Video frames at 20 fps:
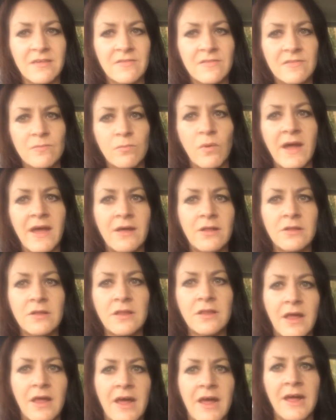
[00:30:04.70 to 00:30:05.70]
as
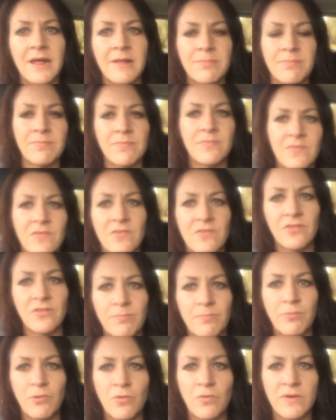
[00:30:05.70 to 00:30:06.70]
well, to
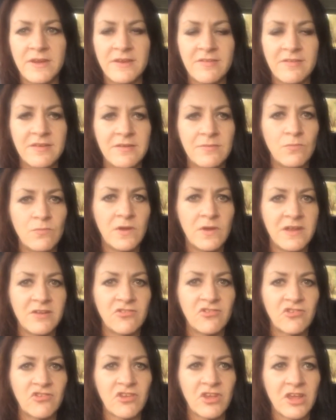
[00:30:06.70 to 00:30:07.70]
the point in
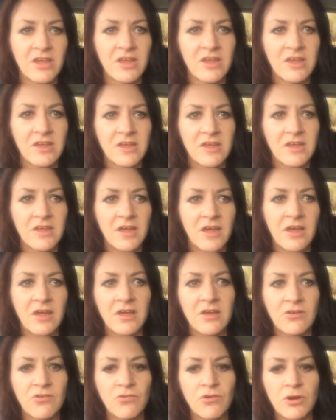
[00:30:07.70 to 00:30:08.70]
which
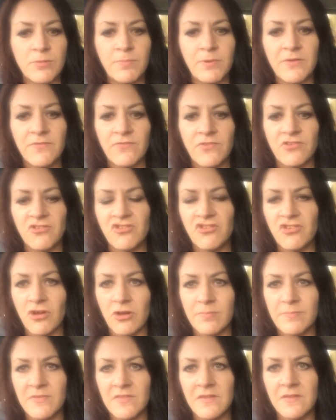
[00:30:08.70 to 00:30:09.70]
a group of the
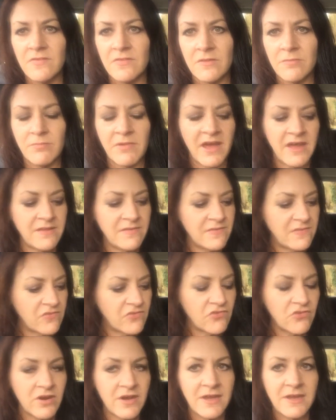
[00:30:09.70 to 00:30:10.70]
shops in the main
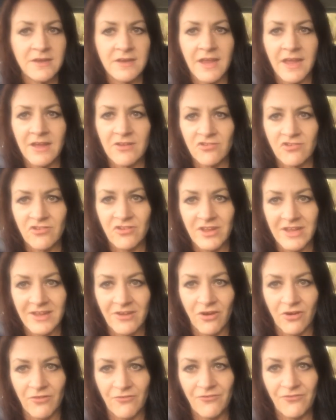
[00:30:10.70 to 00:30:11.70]
street actually
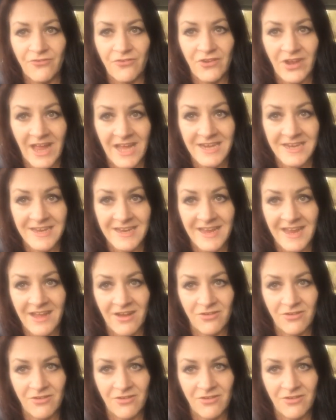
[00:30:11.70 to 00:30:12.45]
got flooded